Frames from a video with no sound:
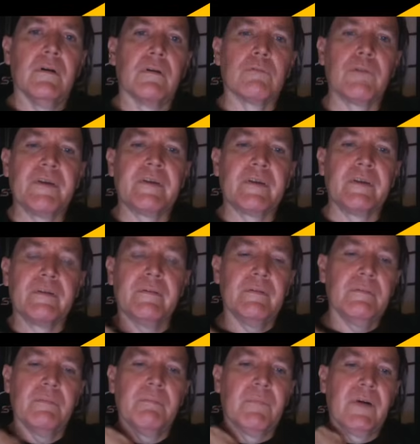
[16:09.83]
Ulrike
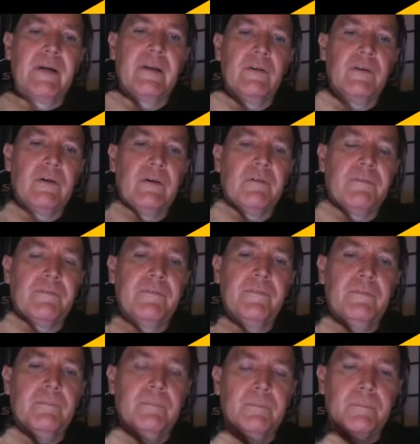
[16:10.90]
Meinhof
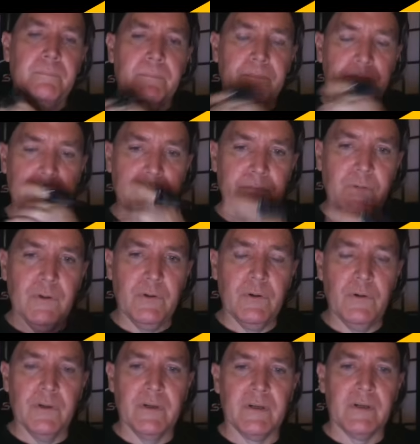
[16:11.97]

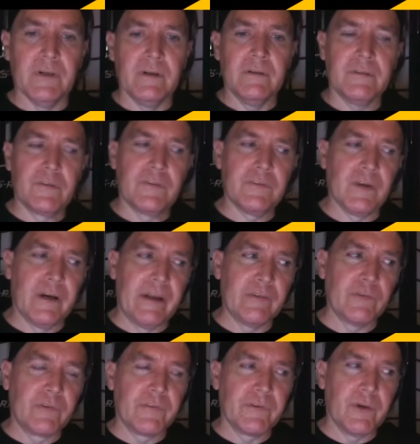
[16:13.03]
who'd uh,
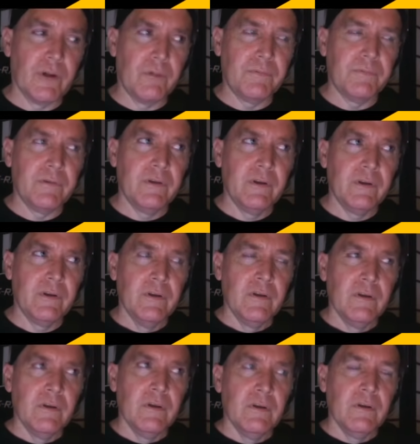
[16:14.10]
disguise herself
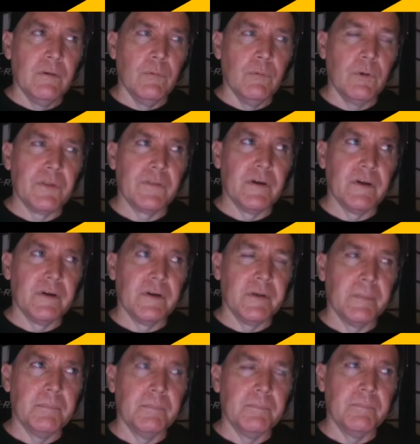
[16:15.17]
with
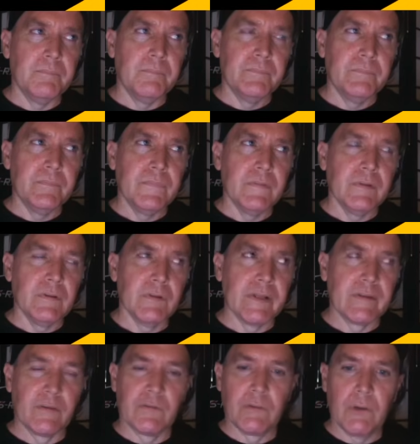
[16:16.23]
um
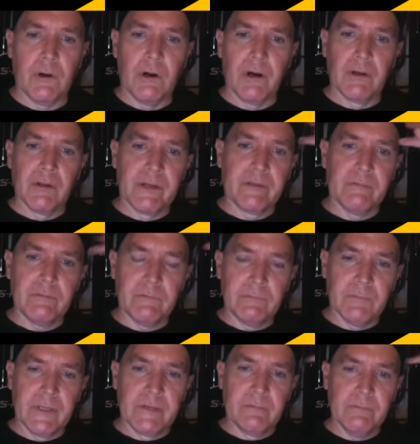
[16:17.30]
like this long like
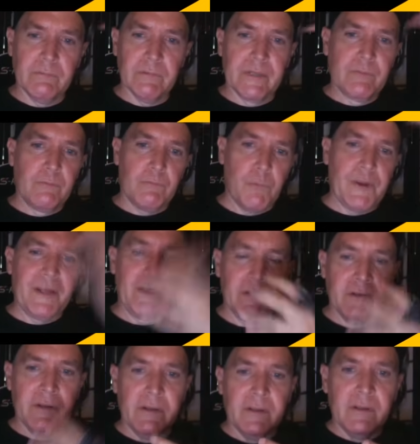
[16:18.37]
like like
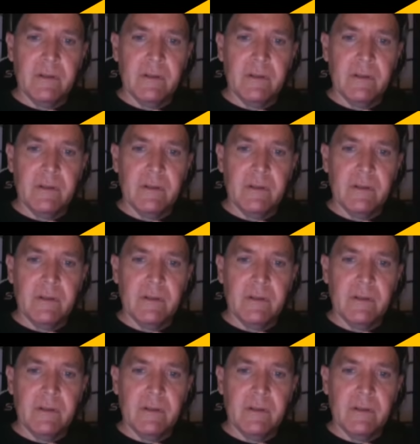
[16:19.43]
wig